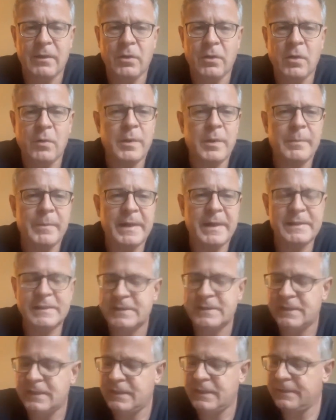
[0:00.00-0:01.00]
Or we might
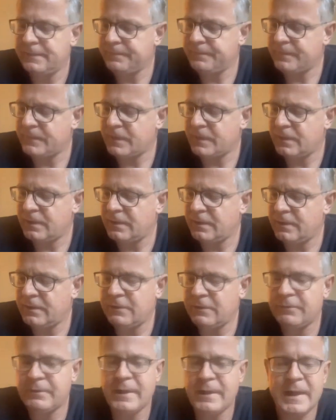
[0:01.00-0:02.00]
see
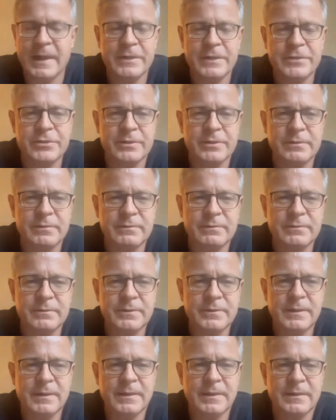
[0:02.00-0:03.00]
a reaction,
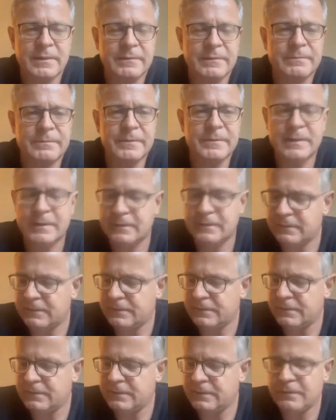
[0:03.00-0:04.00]

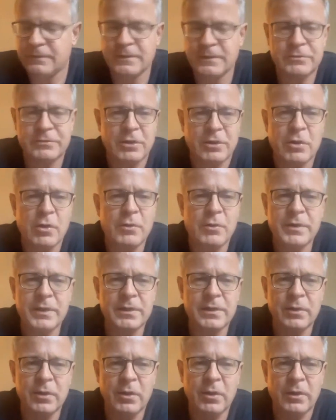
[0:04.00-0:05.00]
the
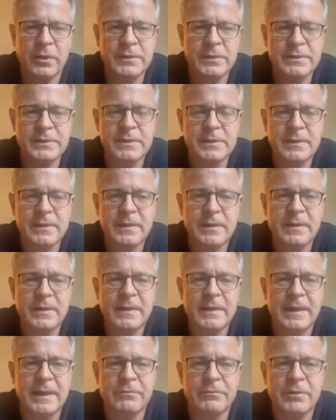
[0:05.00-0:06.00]
draconian laws
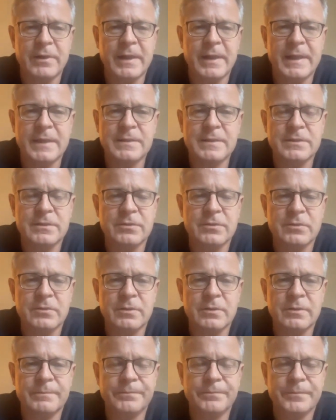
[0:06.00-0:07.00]
can relate
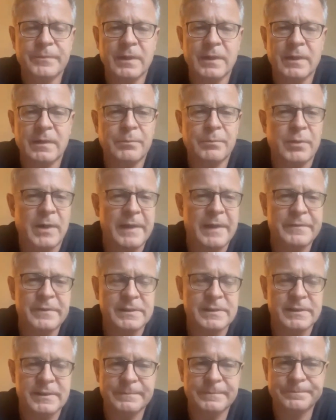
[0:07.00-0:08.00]
to
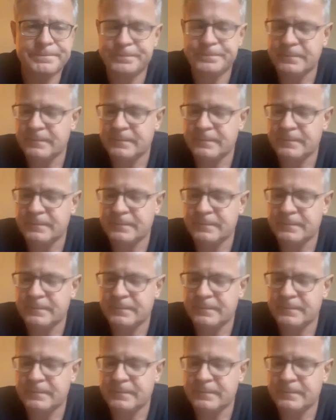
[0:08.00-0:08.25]
privacy